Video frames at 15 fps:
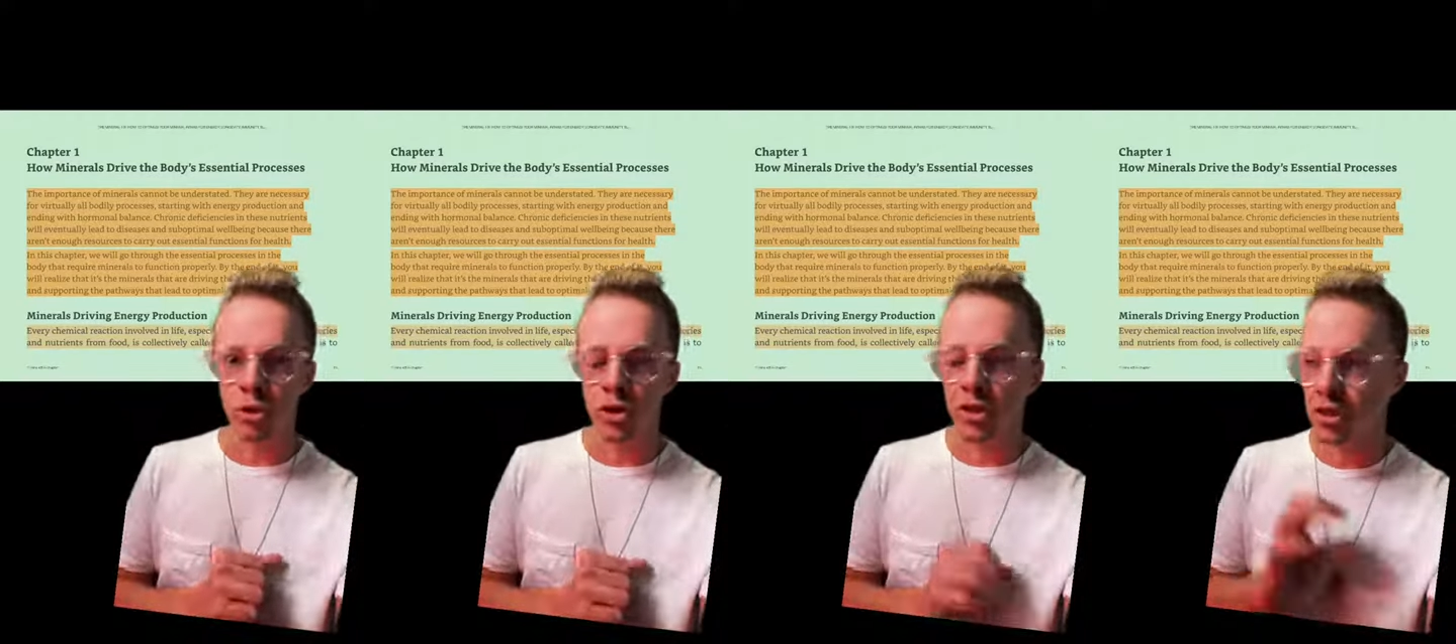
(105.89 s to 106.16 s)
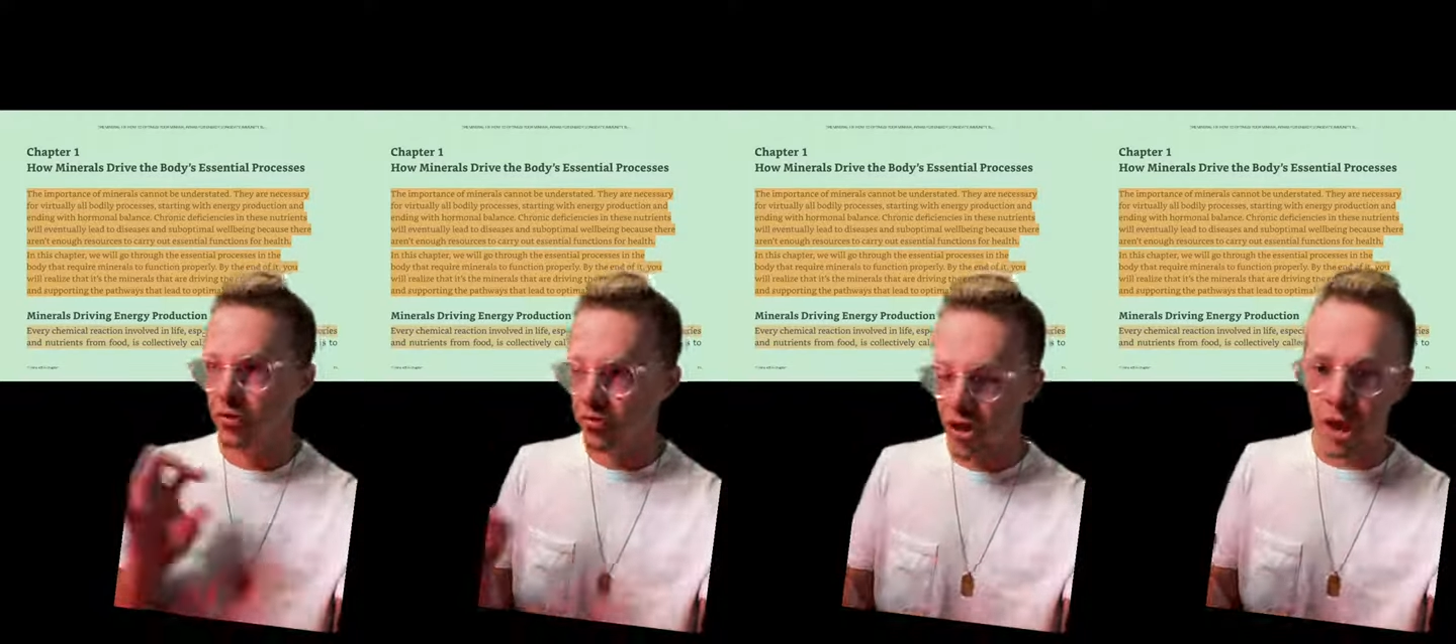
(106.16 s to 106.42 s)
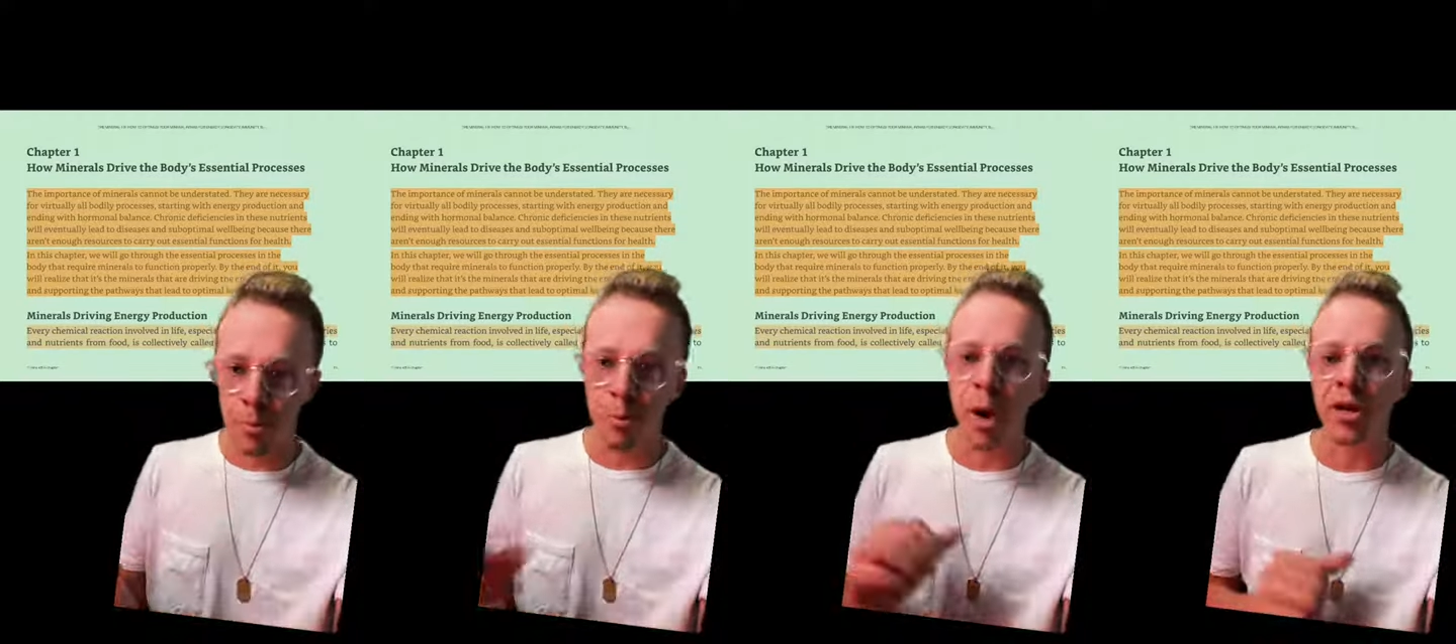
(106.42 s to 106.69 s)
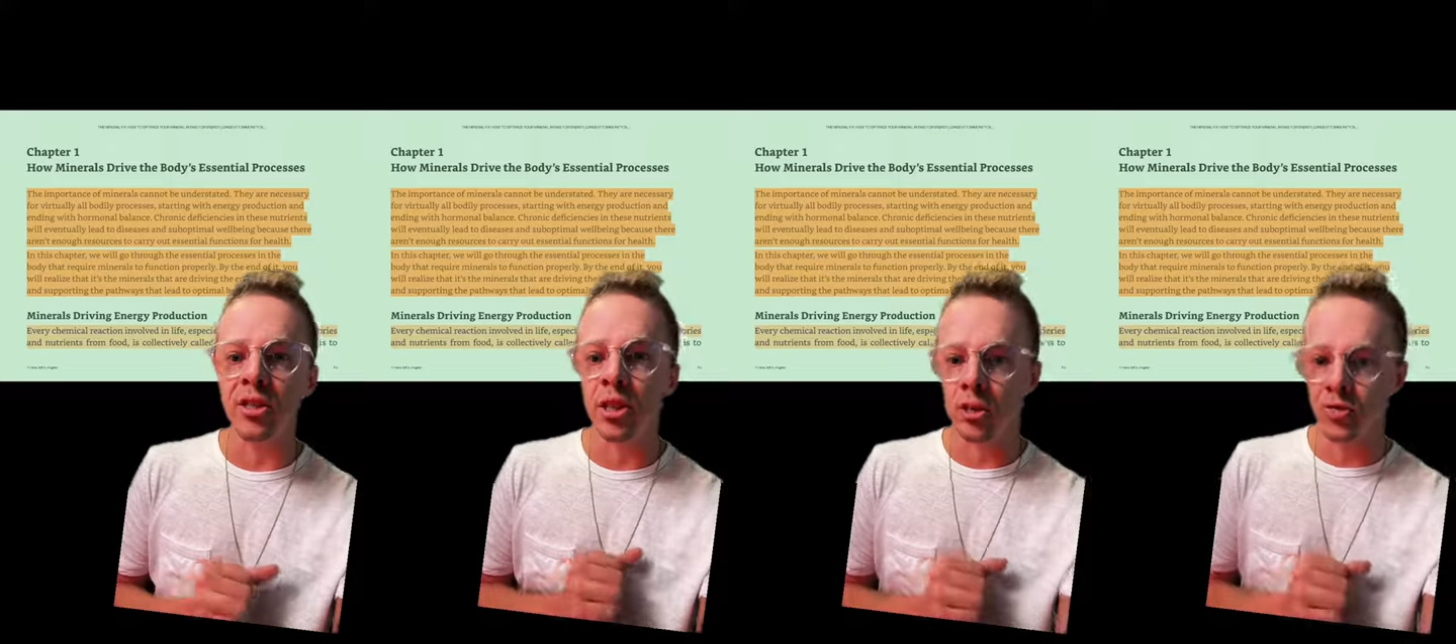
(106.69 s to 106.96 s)
to this fake
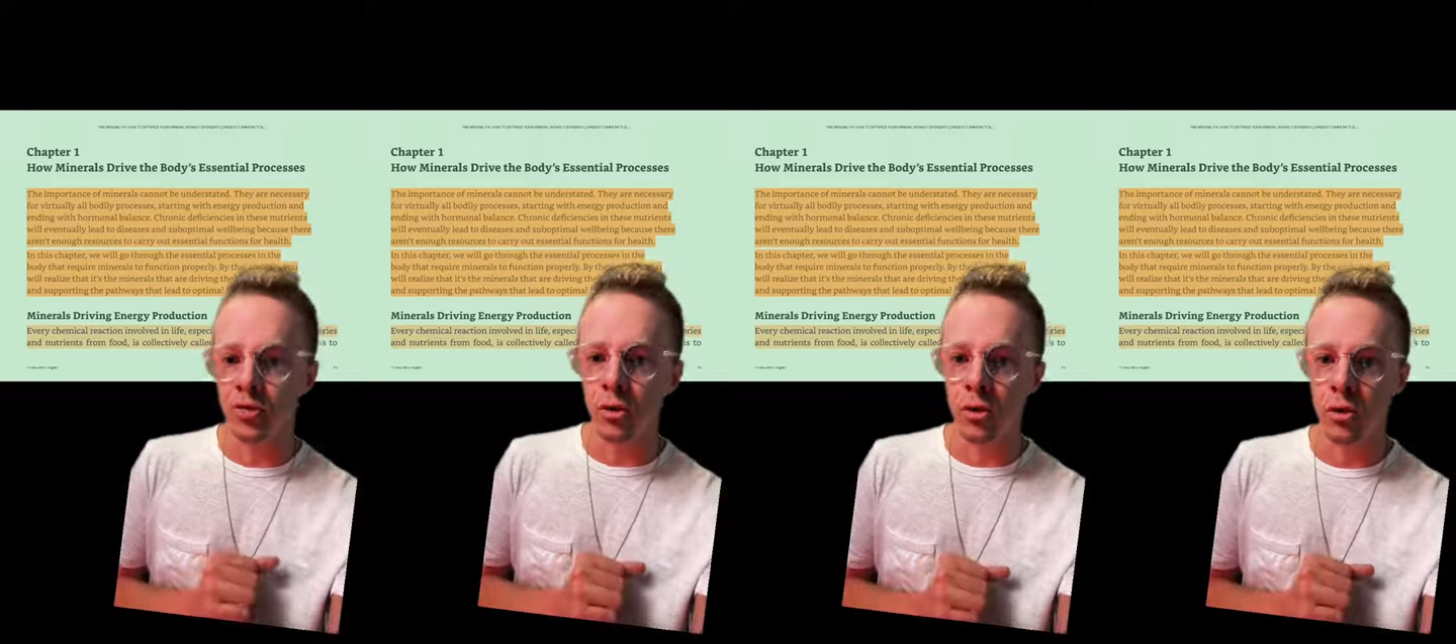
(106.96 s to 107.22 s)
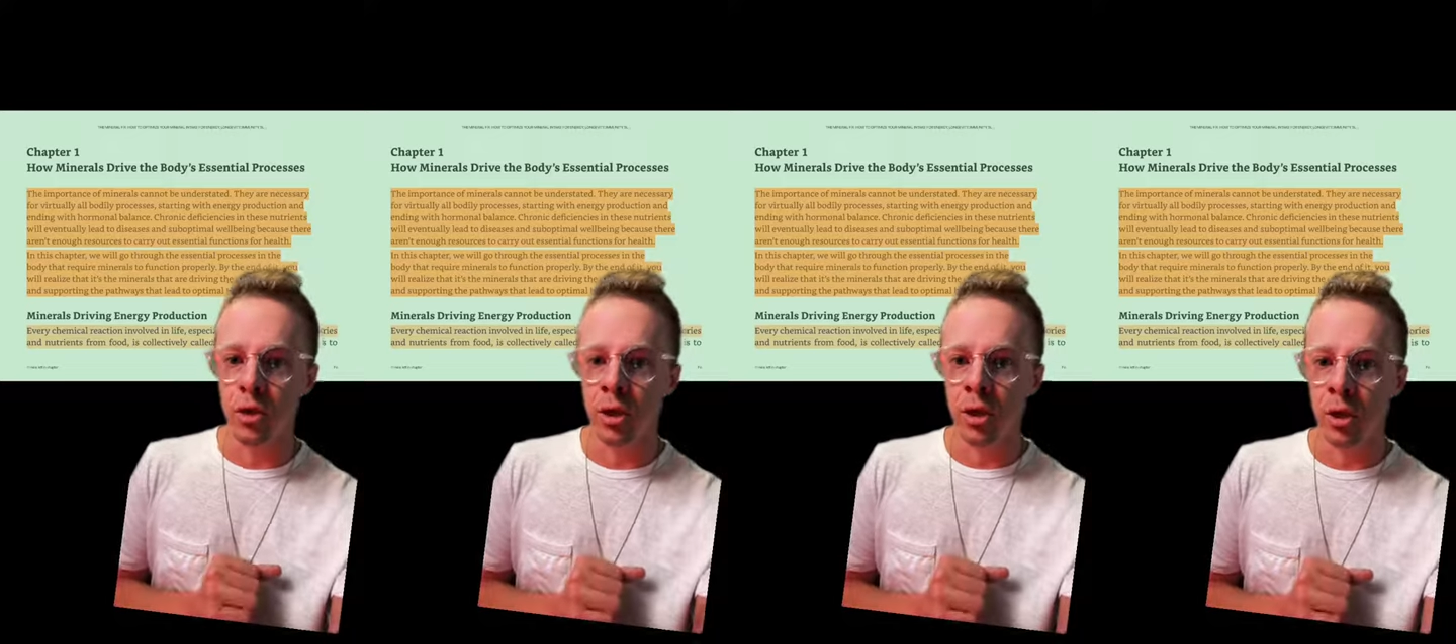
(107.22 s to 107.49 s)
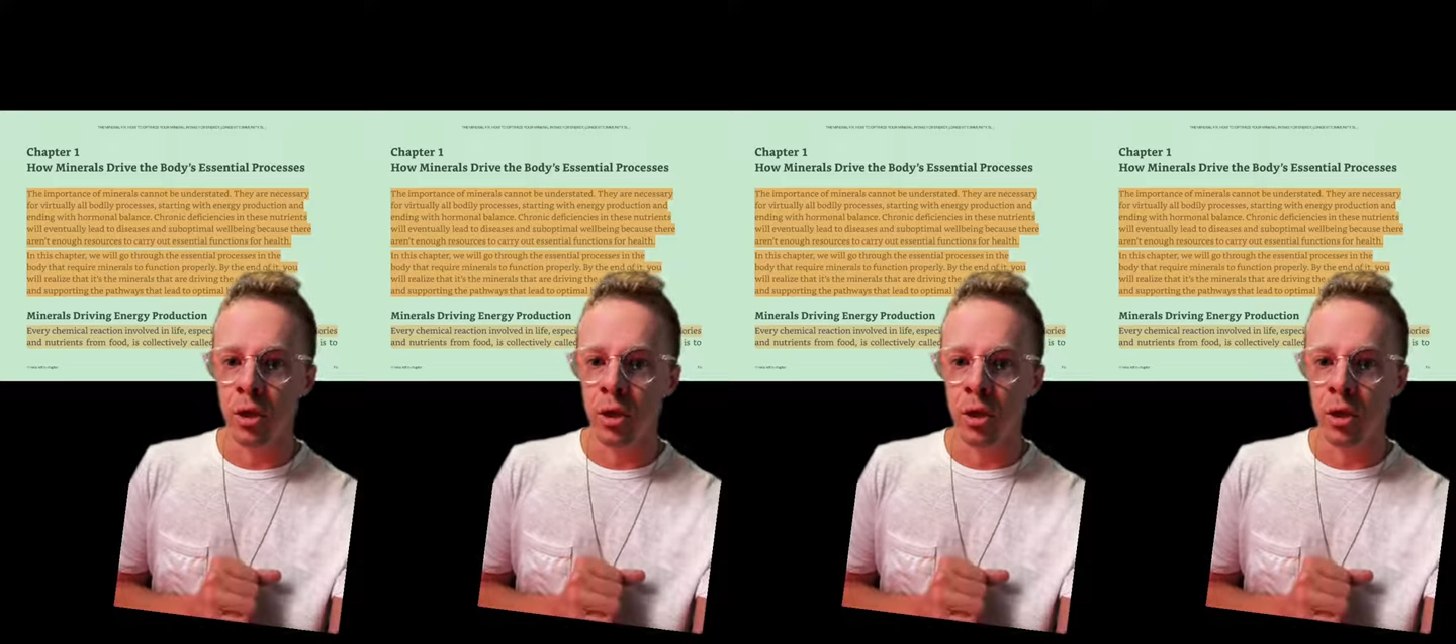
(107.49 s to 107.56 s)
processed food